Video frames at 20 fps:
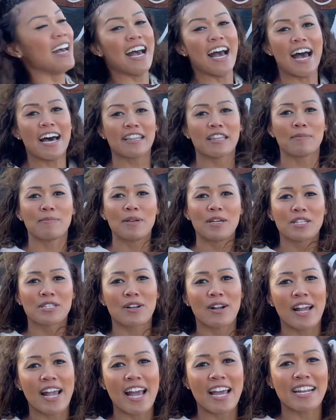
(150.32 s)
at the
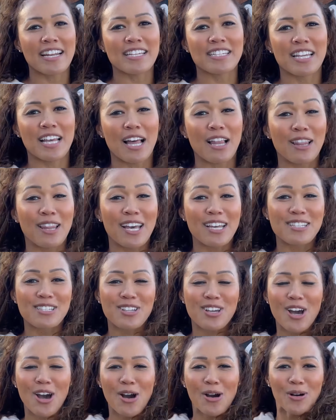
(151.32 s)
Bistro Annie's. Let's
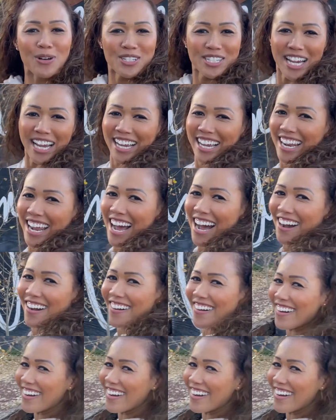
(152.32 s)
go check it out.